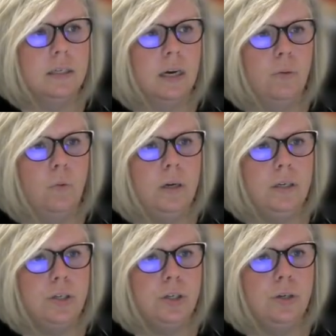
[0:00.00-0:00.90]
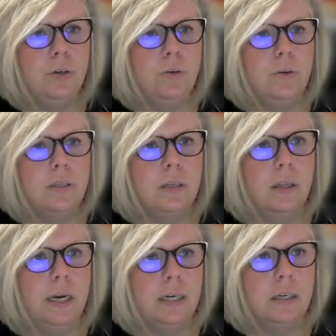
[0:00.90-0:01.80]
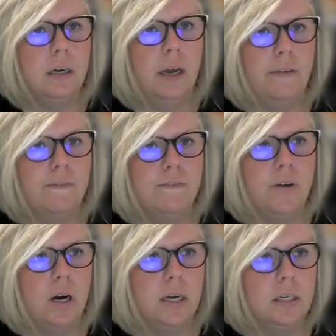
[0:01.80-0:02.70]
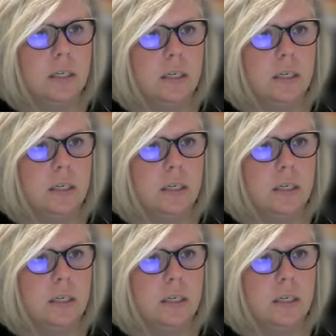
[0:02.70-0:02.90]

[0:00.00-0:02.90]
I want to select a font.